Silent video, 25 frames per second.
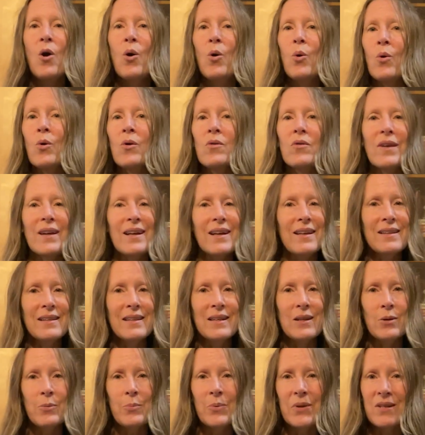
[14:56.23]
or like a
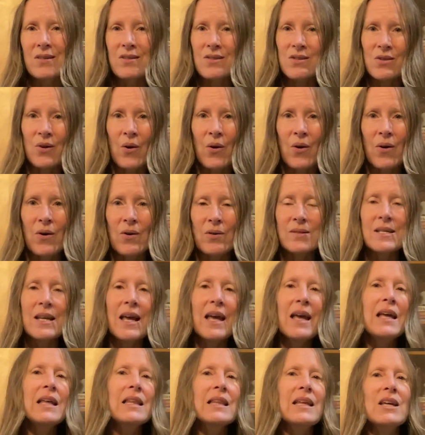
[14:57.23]
little bit of salt.
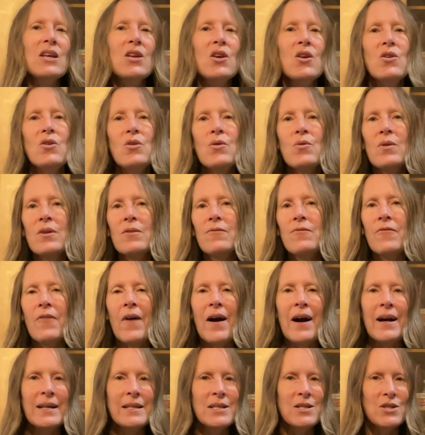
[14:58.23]
Like you could
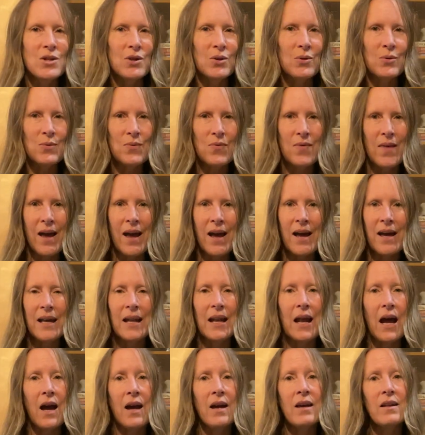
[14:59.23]
fine tune
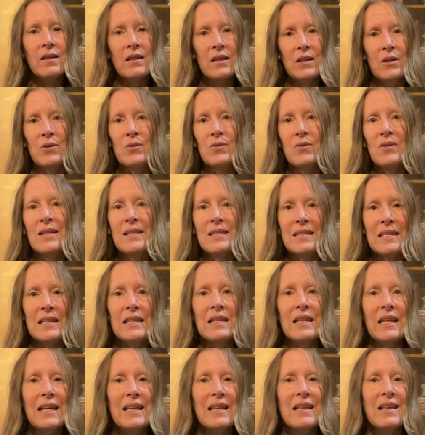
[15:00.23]
that. I literally
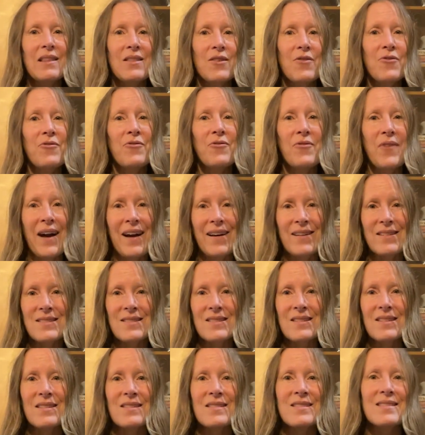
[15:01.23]
did like the
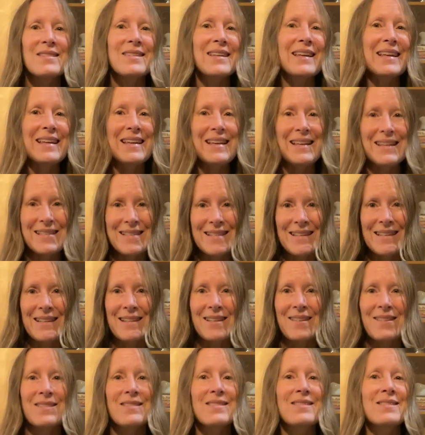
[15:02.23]
fastest,
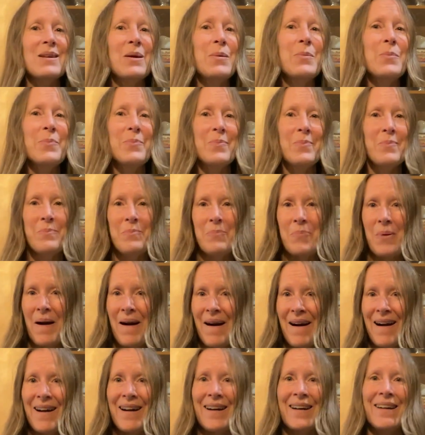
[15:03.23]
easiest
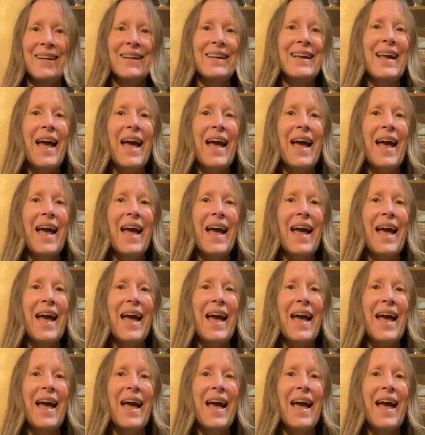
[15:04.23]
pie